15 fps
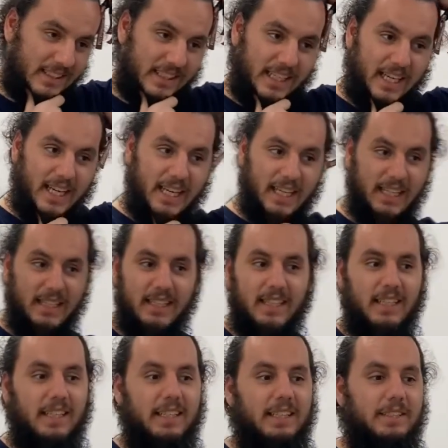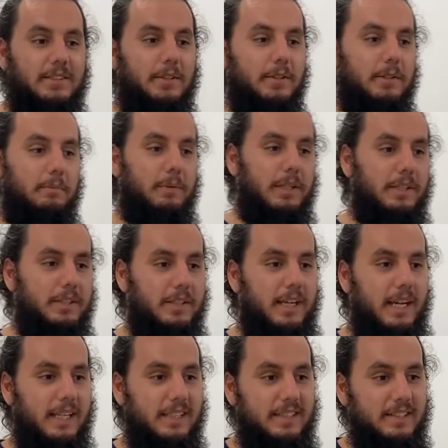Yeah. So the printer
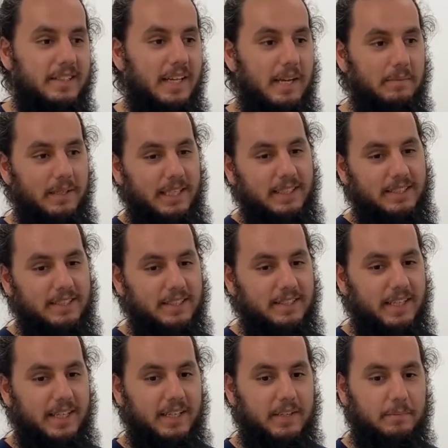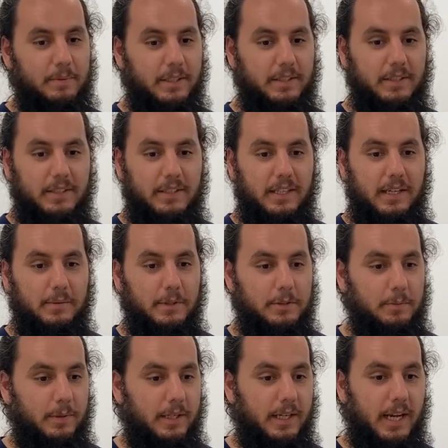head slammed against the side of the printer, at
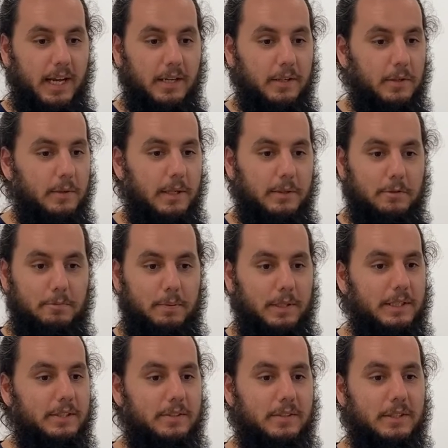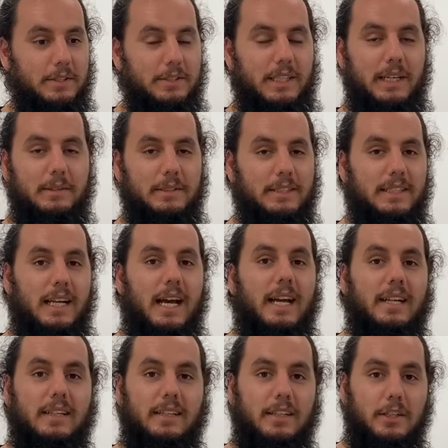which point I knew I was pretty screwed. That was
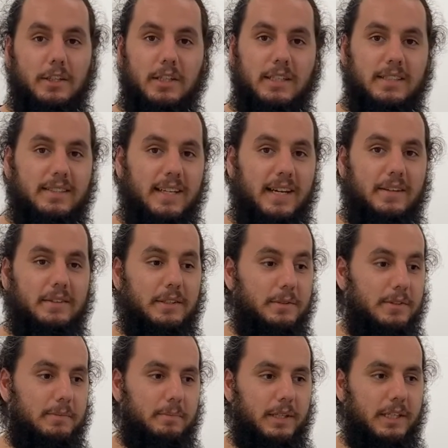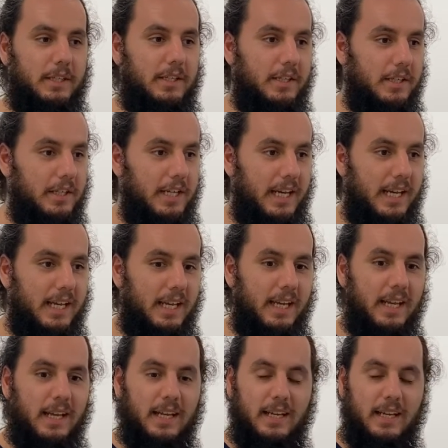not a good sound. It was a pretty hard hit.